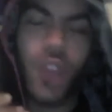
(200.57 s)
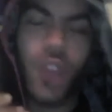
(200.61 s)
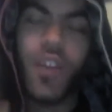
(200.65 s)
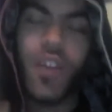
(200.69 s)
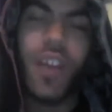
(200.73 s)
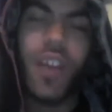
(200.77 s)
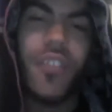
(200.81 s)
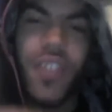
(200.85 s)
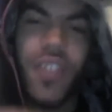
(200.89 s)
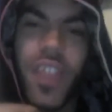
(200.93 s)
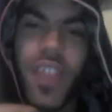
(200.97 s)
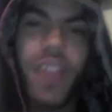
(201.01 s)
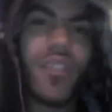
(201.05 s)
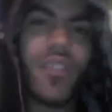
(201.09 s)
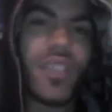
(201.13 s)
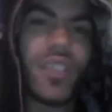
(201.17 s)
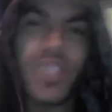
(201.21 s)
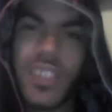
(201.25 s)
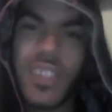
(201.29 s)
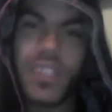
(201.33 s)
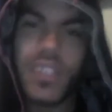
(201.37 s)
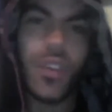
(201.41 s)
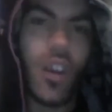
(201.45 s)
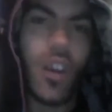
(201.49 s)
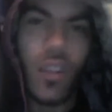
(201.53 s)
I've never
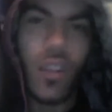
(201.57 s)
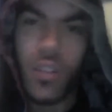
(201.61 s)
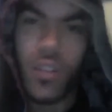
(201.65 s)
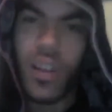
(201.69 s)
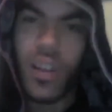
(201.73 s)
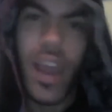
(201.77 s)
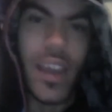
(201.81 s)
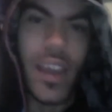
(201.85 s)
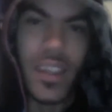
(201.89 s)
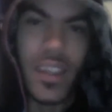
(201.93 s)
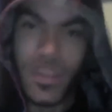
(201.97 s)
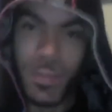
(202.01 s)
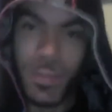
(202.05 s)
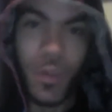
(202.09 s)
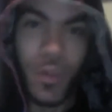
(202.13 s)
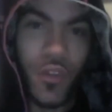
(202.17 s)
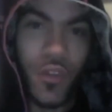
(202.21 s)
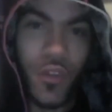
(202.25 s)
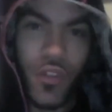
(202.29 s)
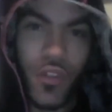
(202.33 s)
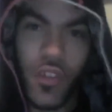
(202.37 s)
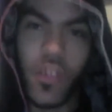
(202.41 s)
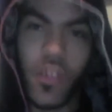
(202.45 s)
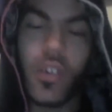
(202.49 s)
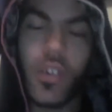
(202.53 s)
seen Hollow like this
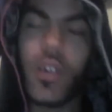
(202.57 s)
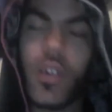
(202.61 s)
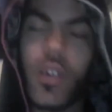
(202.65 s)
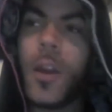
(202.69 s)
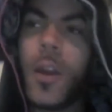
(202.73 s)
before.